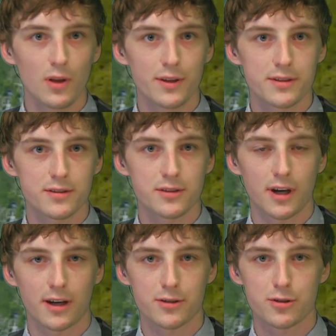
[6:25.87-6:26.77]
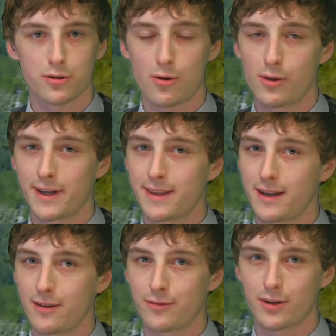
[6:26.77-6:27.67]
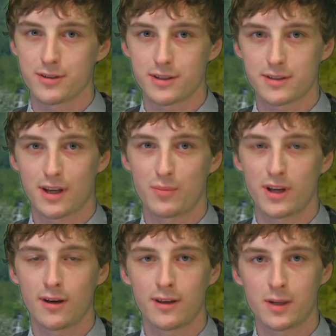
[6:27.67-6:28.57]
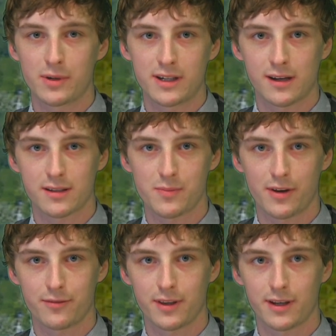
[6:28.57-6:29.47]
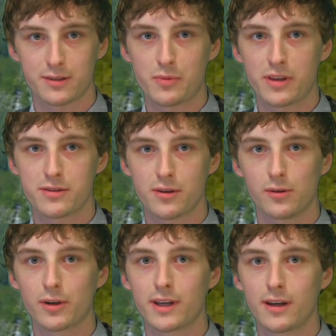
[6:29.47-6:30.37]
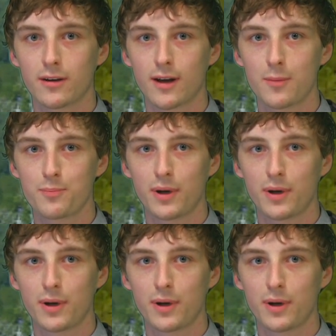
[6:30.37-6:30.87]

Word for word: Let's talk strolling in the heifers. It's going to be all anybody talks about for the next month, so gear up.